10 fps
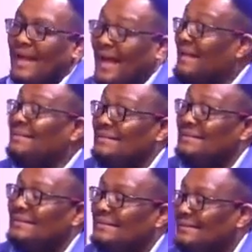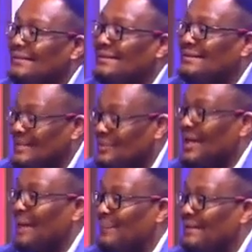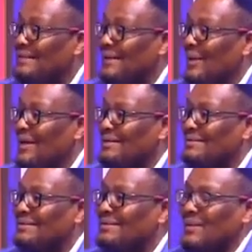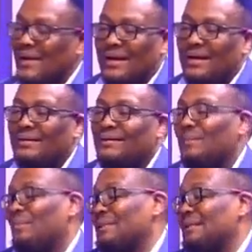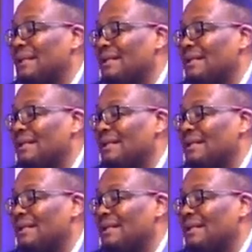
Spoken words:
And just what happened in August, where President